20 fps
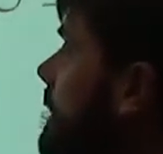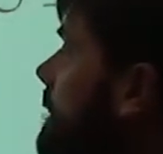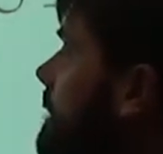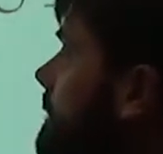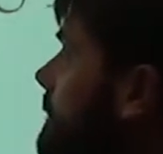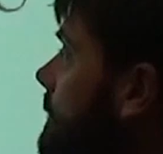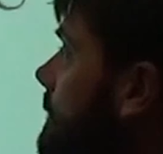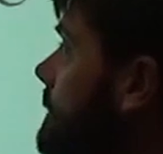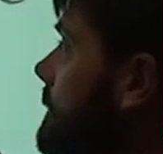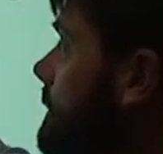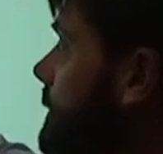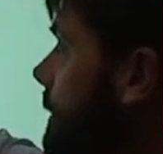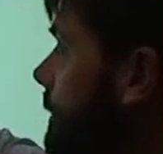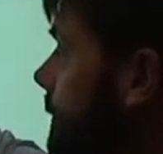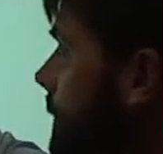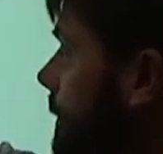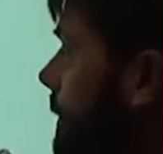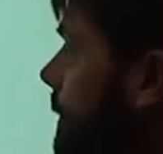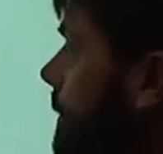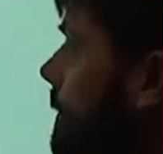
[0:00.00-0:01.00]
So this is our
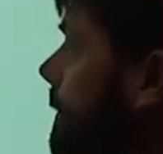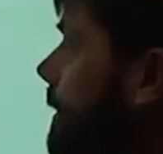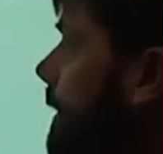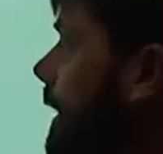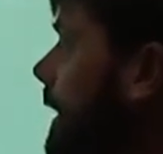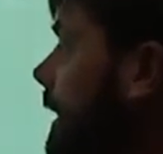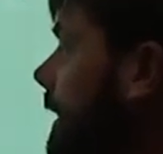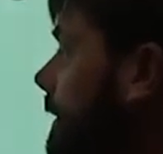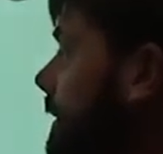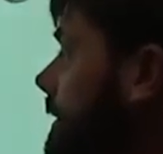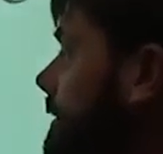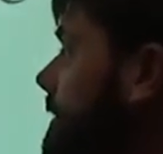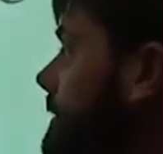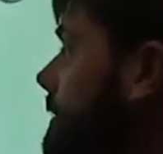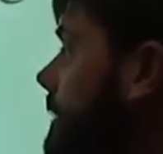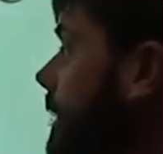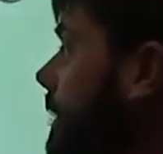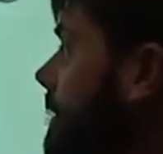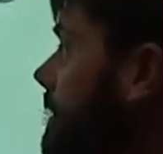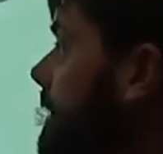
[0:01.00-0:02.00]
vertical leg, this
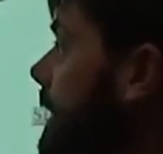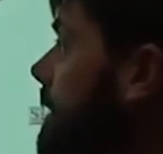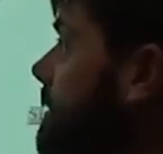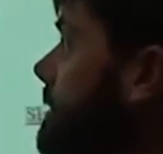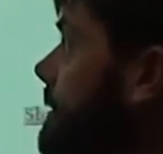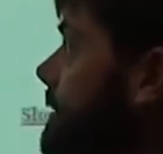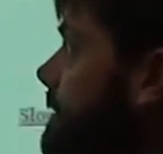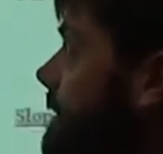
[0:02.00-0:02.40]
is r times the